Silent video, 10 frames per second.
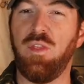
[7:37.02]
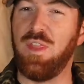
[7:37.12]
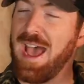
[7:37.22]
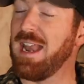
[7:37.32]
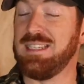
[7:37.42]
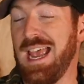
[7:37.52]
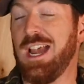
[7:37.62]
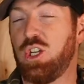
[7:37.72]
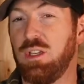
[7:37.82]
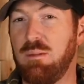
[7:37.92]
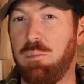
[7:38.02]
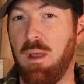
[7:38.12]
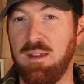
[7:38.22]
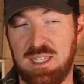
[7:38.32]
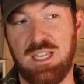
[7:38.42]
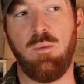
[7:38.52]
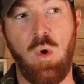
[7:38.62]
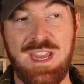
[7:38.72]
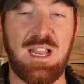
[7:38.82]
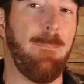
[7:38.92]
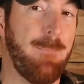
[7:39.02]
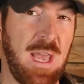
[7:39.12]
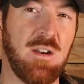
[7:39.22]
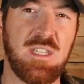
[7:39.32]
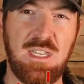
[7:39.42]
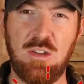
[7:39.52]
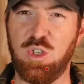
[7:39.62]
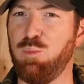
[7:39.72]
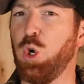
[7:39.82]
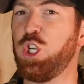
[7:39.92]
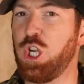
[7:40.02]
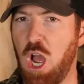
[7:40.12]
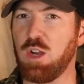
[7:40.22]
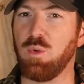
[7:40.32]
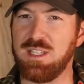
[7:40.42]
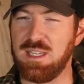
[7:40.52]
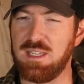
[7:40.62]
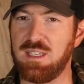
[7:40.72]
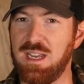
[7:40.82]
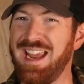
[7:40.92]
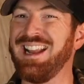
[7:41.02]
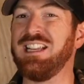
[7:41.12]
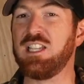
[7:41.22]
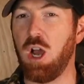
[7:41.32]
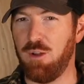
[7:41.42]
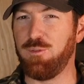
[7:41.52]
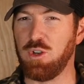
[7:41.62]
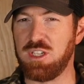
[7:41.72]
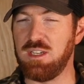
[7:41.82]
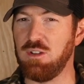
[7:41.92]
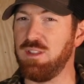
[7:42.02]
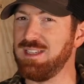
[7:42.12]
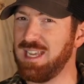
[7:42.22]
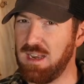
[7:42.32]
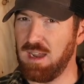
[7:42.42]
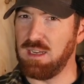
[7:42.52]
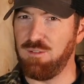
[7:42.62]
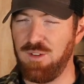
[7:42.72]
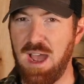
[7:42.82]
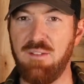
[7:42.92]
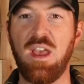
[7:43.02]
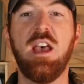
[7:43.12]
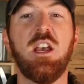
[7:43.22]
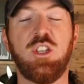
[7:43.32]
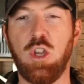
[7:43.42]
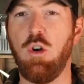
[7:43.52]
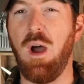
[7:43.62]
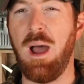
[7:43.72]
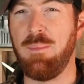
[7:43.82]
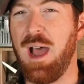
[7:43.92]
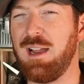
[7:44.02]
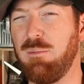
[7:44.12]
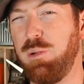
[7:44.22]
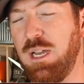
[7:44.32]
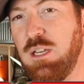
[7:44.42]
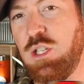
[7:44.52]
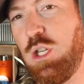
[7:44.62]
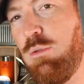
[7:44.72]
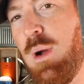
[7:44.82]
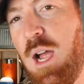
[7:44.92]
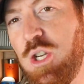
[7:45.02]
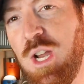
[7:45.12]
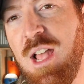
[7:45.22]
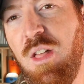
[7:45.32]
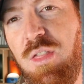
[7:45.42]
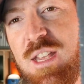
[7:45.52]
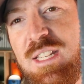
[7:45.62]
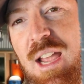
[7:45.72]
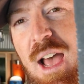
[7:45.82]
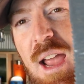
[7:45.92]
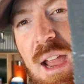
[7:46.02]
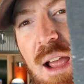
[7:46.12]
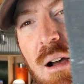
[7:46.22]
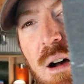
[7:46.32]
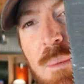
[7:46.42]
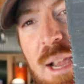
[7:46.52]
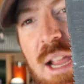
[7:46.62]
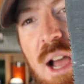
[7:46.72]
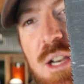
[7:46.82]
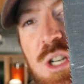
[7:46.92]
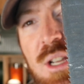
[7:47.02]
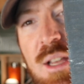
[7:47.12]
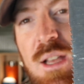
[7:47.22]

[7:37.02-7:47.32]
that is actually in some ways a better steel. It's more shock resistant and a tougher steel than 1095. So I'm not complaining too much. This guy, oh my gosh,